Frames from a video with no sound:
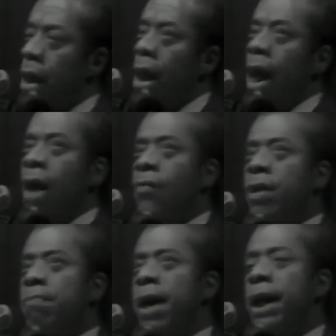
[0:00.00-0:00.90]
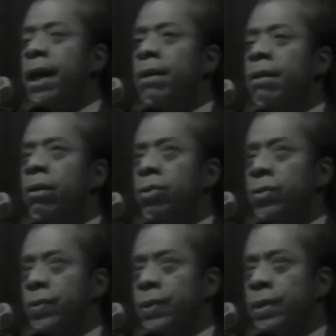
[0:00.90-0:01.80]
Everybody
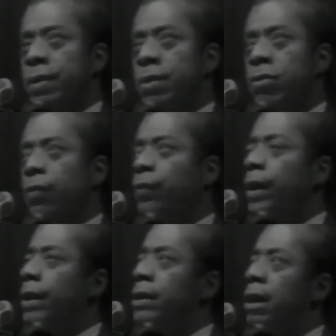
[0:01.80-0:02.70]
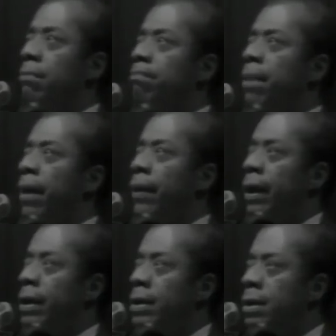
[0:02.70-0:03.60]
knows who thinks about
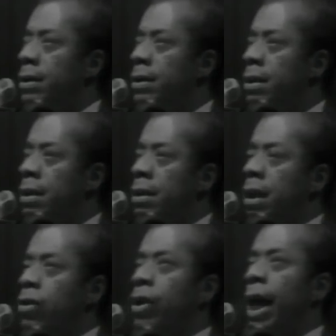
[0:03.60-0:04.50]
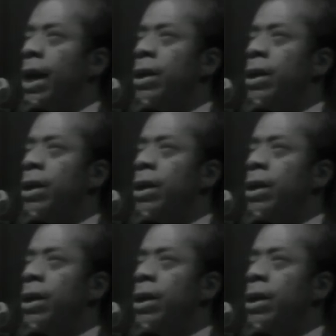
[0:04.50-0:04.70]
it that you can't